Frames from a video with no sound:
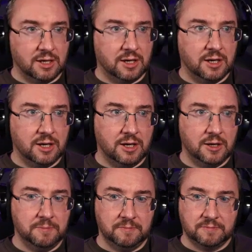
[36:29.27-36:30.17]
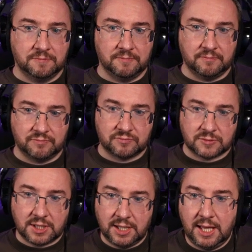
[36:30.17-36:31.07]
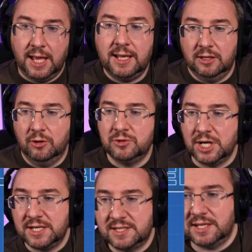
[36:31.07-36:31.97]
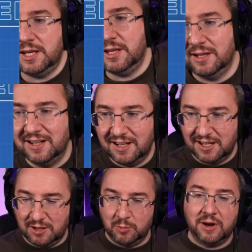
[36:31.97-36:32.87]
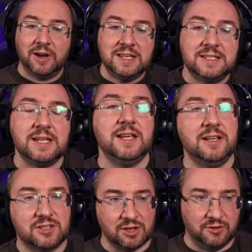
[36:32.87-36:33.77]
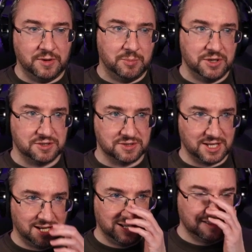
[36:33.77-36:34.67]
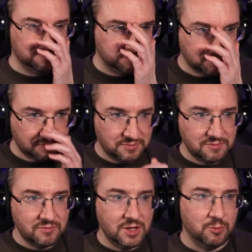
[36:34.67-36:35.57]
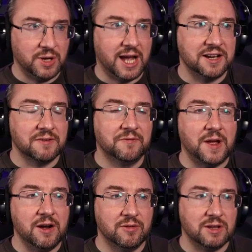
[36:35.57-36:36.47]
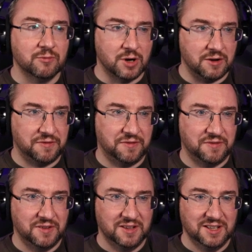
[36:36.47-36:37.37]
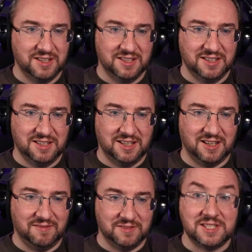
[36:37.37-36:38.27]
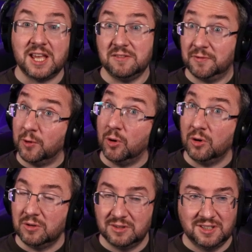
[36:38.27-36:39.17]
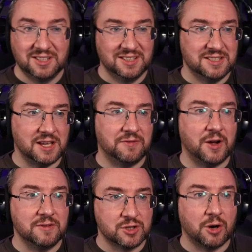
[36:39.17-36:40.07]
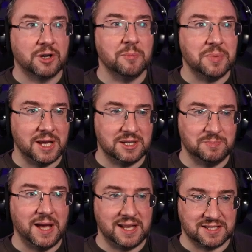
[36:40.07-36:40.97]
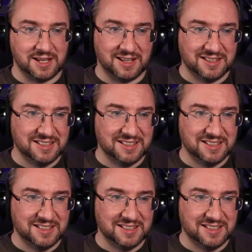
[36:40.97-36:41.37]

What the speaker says: Hello, JC. We're indeed solving puzzles again. We had a very rough day 4. Day 5's gone a bit better.